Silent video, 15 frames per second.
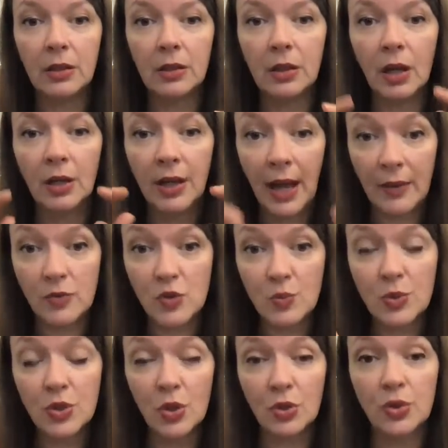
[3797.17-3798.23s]

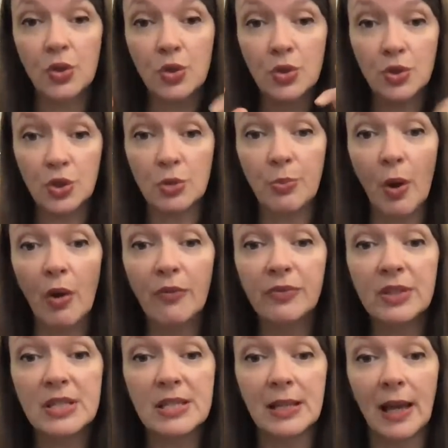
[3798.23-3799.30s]
announcement on YouTube of
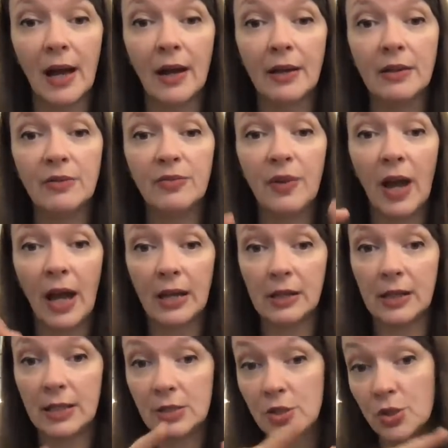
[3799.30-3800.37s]
this live, and
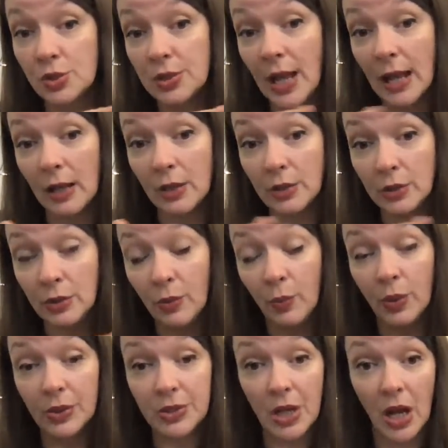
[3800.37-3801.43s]
it should tell you
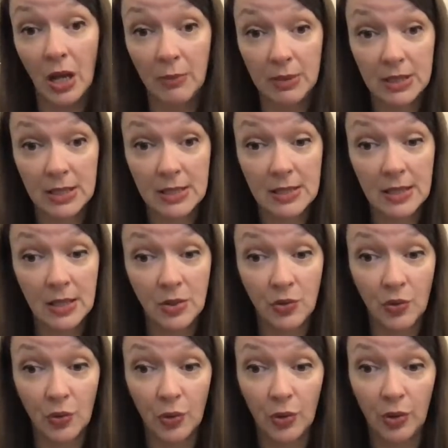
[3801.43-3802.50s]
what time it is in
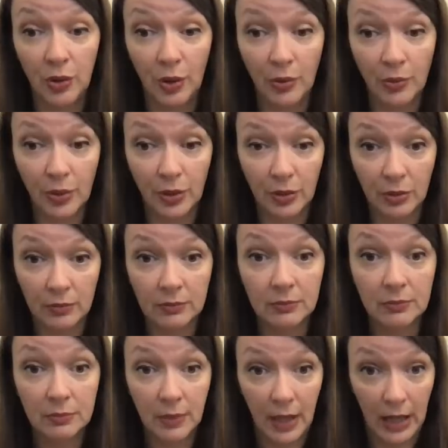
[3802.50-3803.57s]
your local
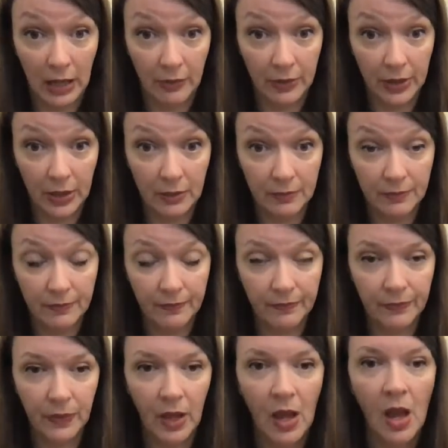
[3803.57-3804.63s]
area.
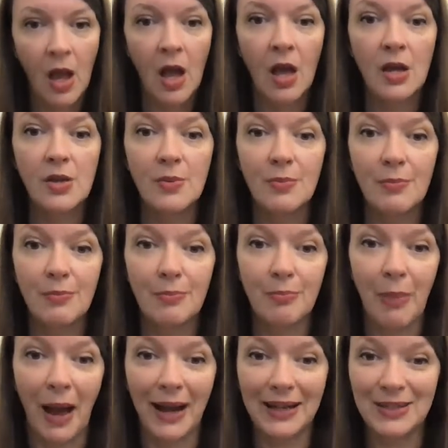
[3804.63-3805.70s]

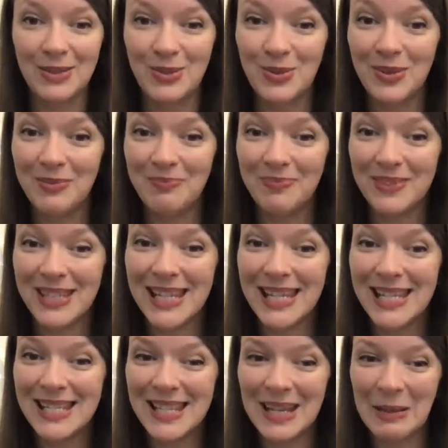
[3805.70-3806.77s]
Back to the
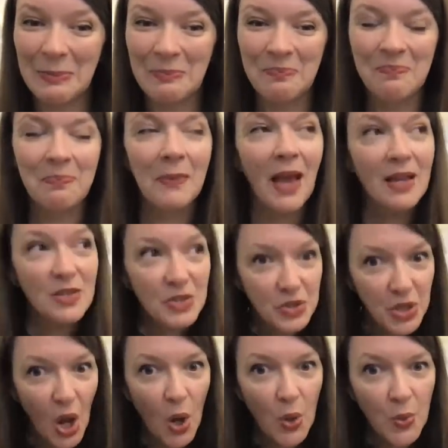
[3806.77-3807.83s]
teasing.
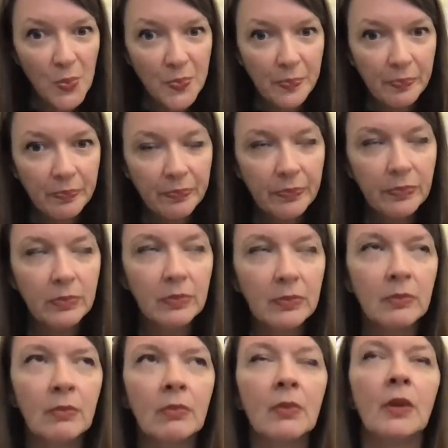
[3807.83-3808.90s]
So,
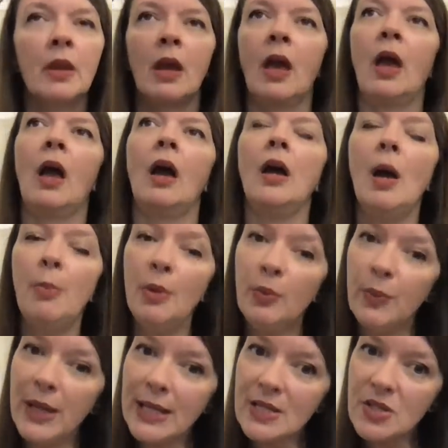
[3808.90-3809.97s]
a couple of
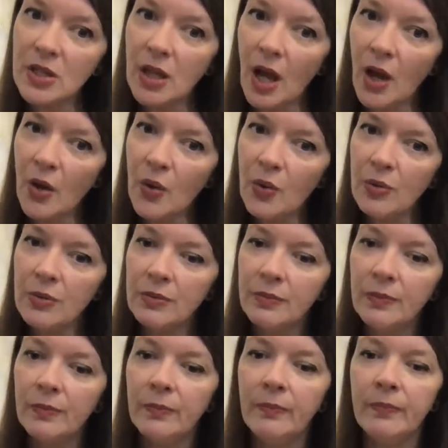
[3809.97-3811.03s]
weeks ago,
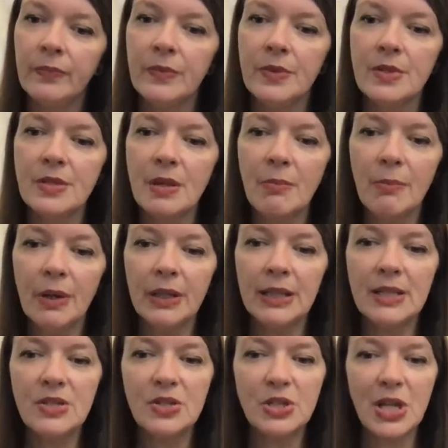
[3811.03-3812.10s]
somebody
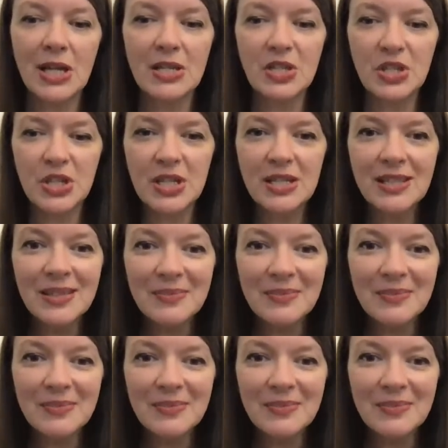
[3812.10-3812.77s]
suggested